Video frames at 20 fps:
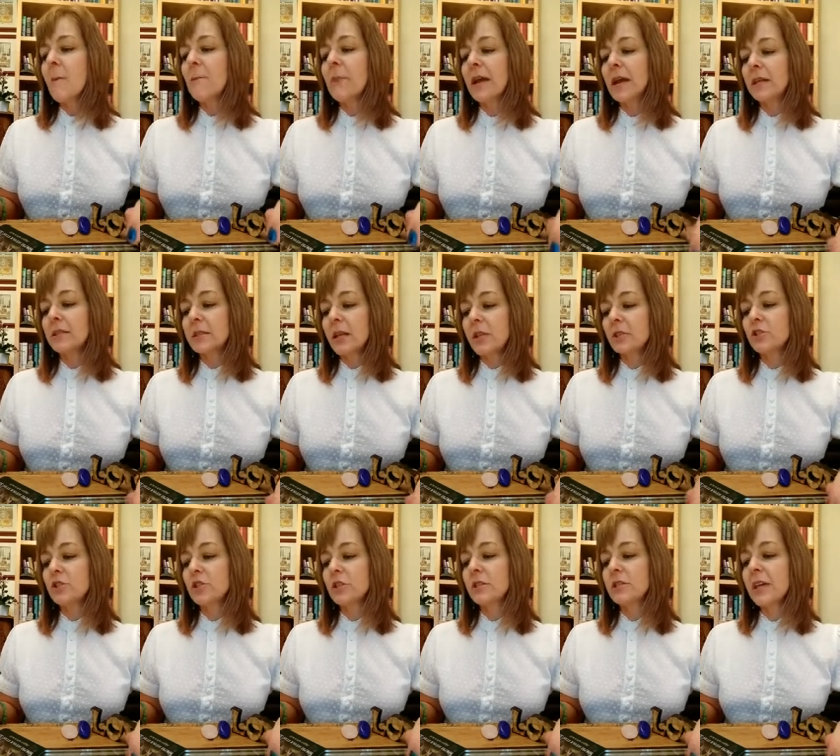Pay
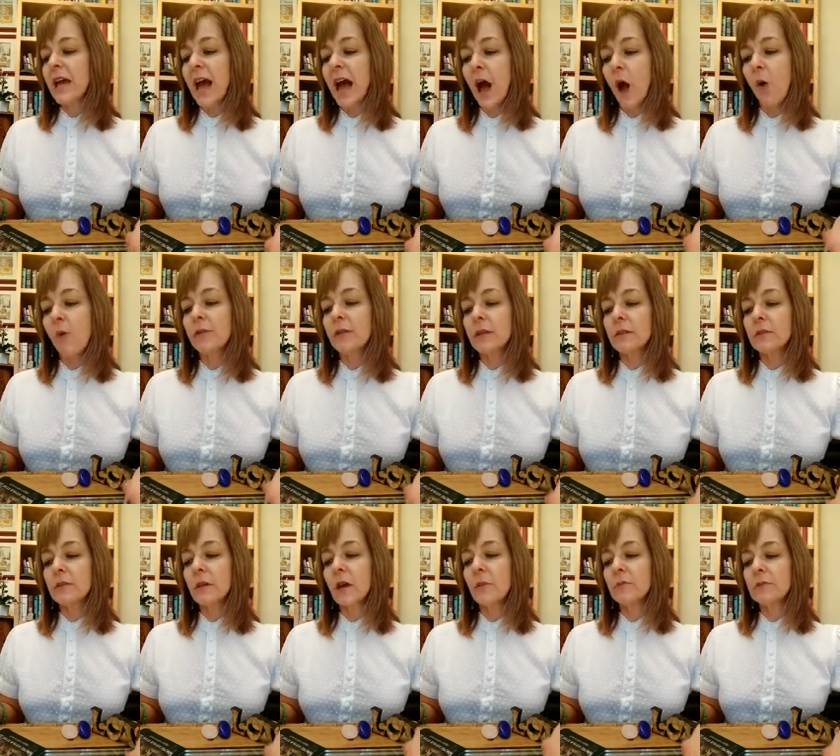attention to how
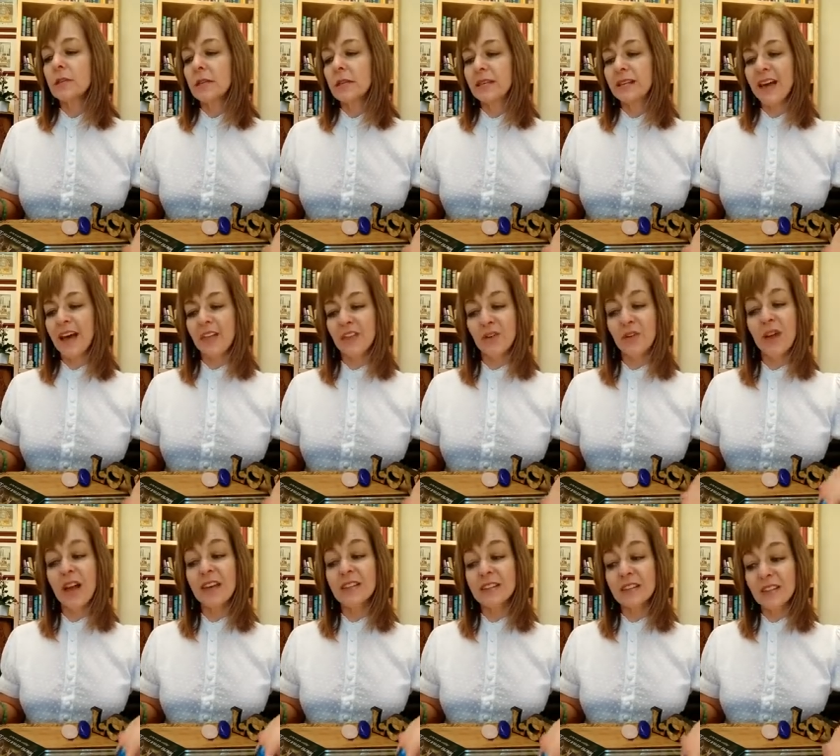things come together
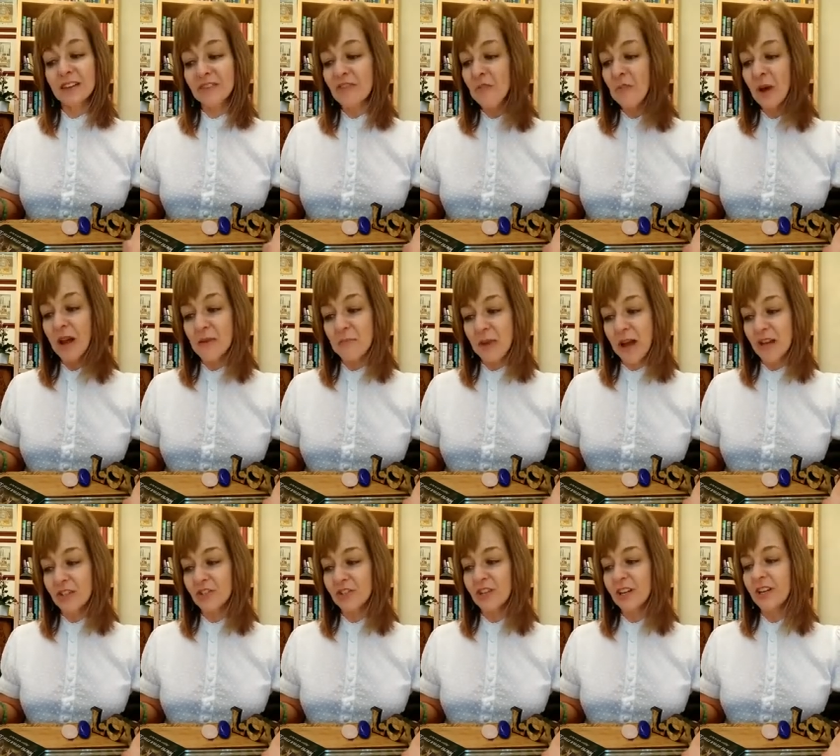as if by
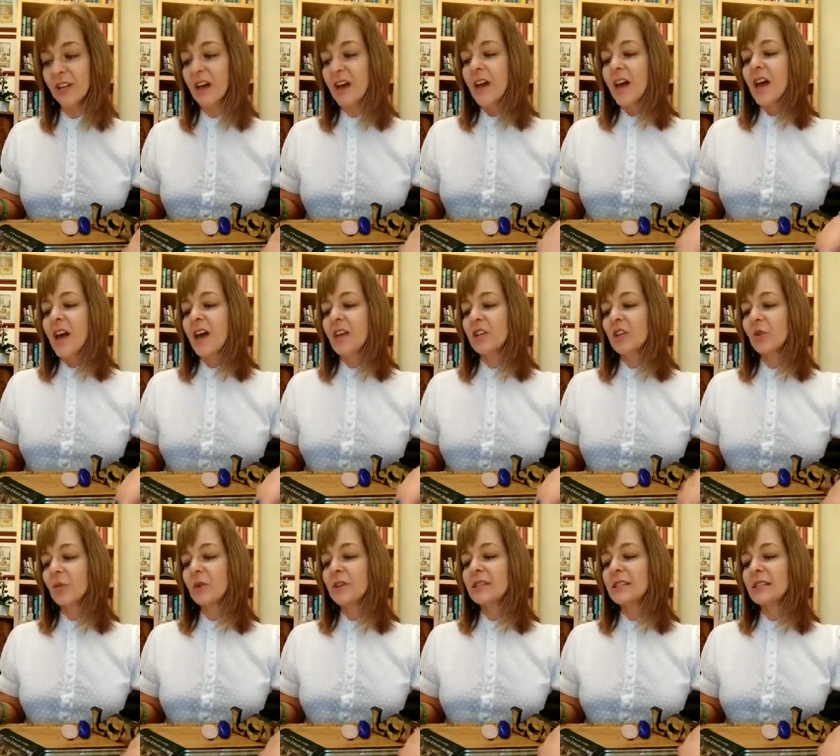magic, and
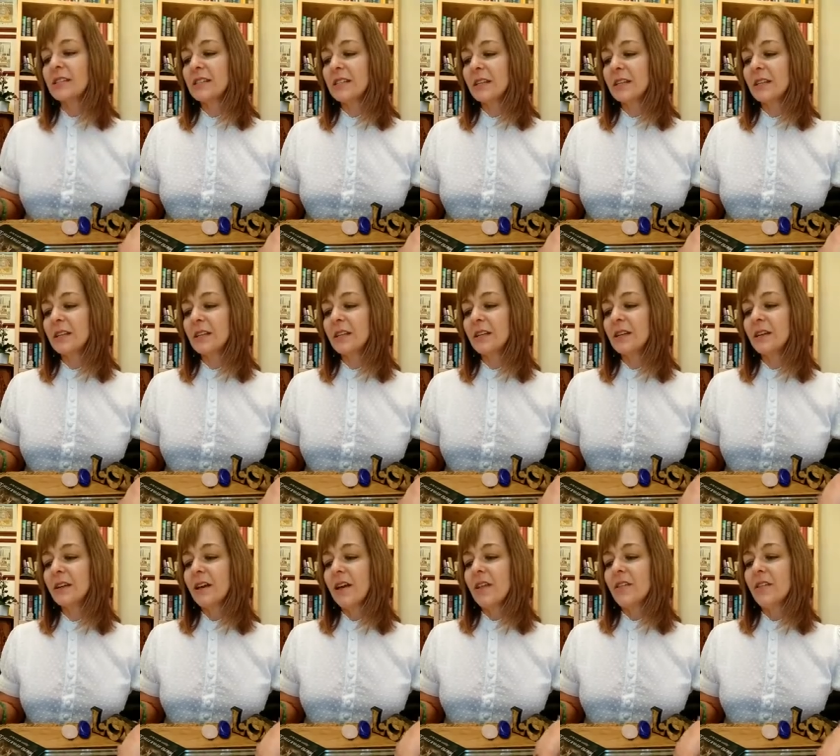you will see
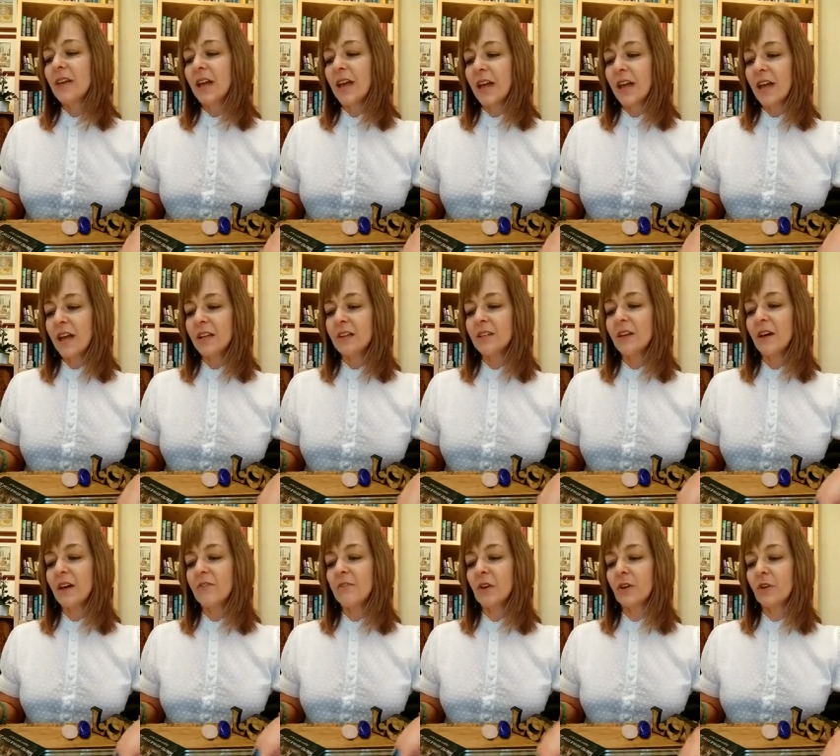the hand
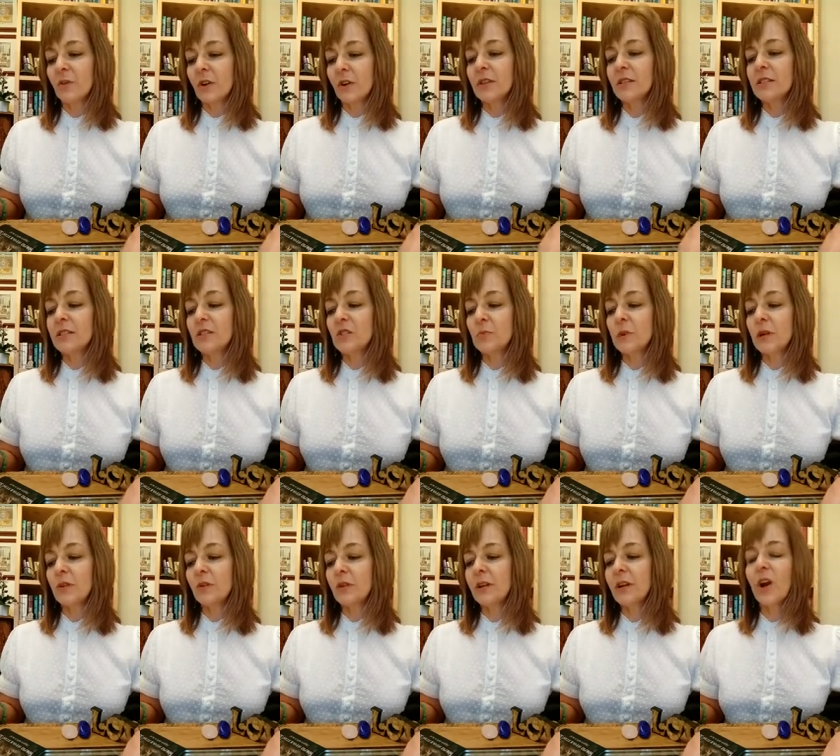of the Great
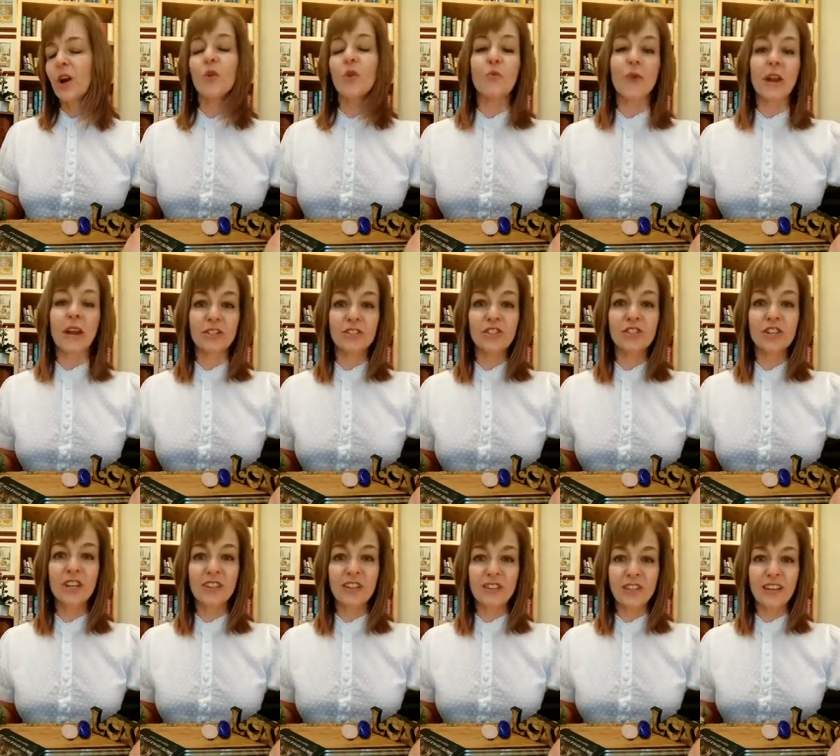Spirit
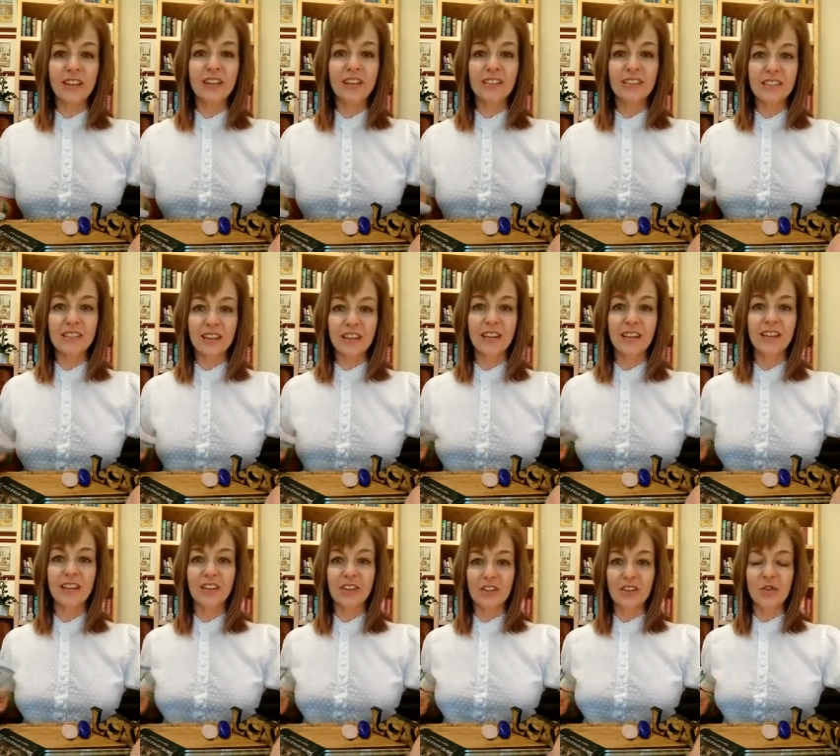arranging things
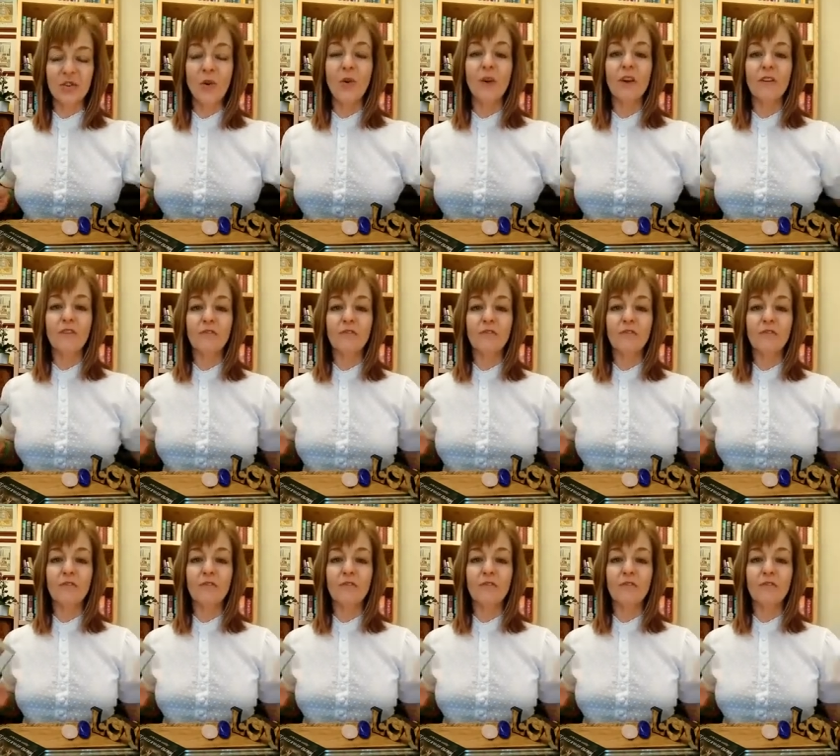in your